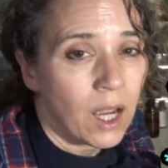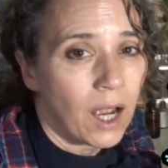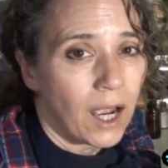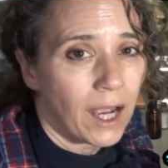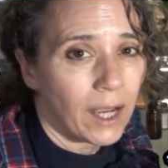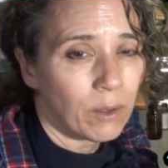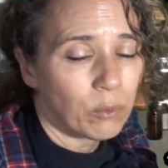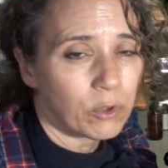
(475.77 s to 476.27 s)

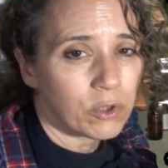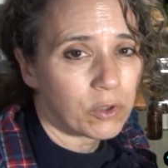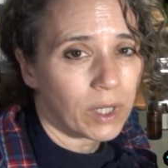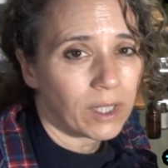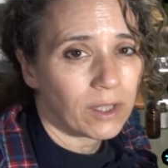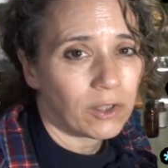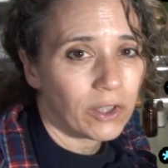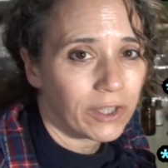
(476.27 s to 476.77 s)
I will try
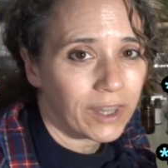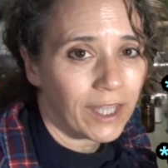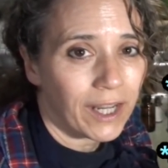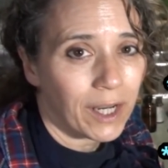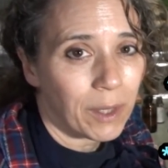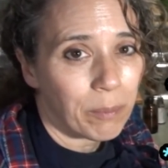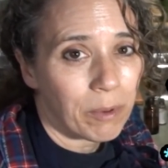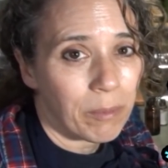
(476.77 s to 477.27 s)
to look that
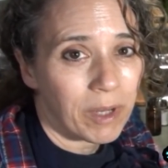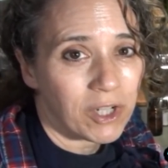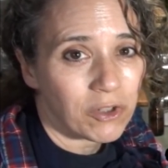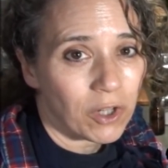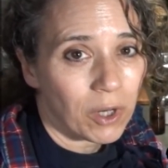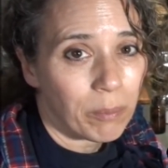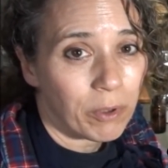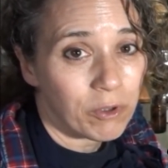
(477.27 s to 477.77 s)
up and make
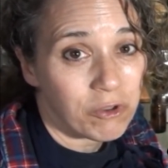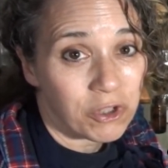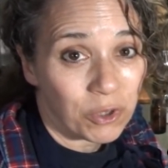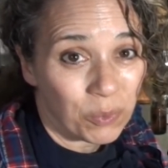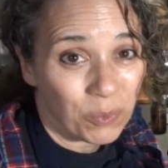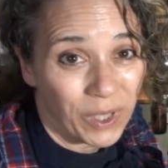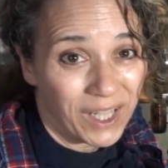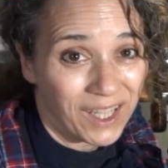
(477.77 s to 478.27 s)
sure I post
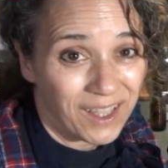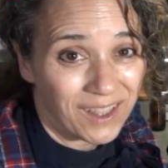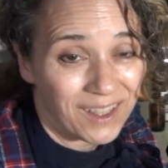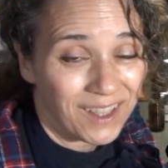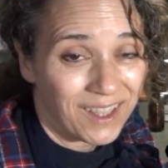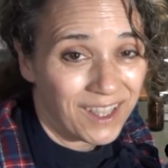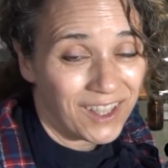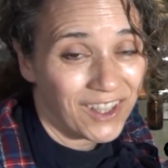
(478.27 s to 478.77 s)
it right
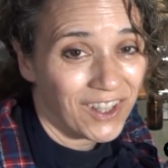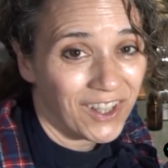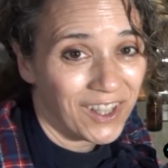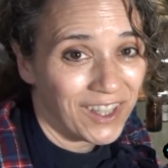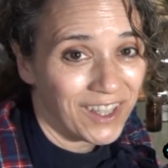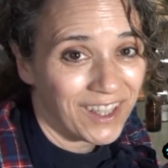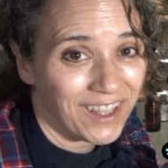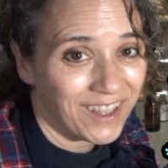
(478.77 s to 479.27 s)

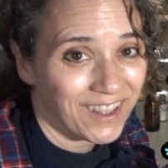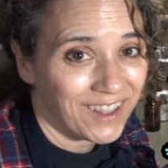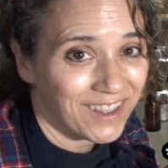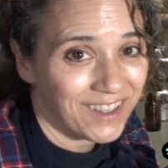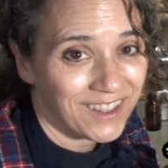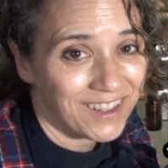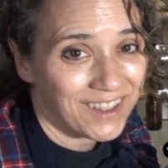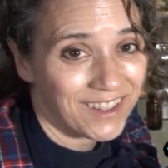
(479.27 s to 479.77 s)
here in a
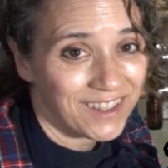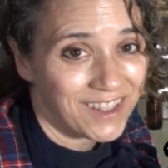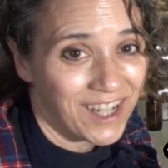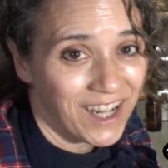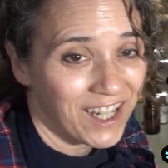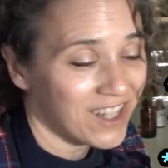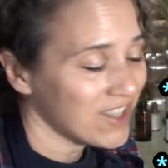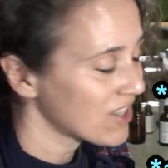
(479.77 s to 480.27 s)

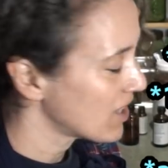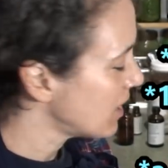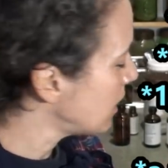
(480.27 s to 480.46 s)
text